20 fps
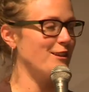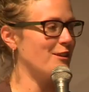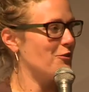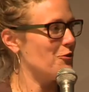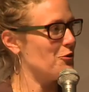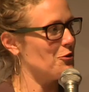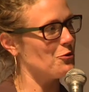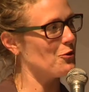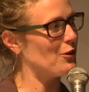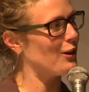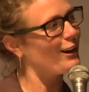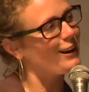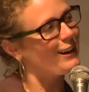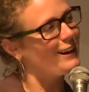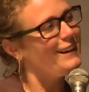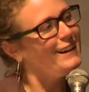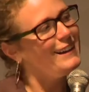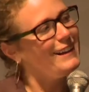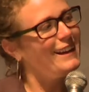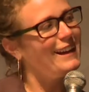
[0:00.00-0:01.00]
and New York,
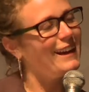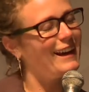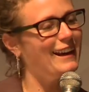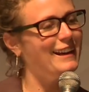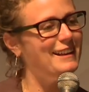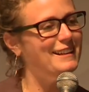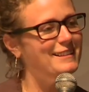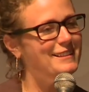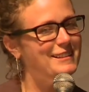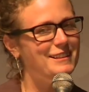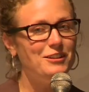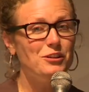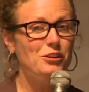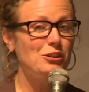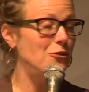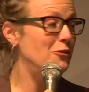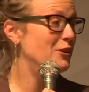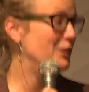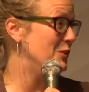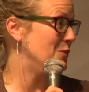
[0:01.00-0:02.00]
and did
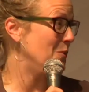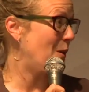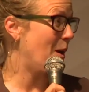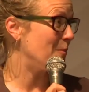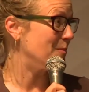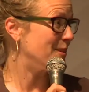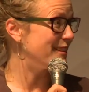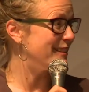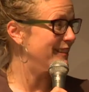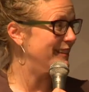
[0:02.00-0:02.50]
clothing swaps.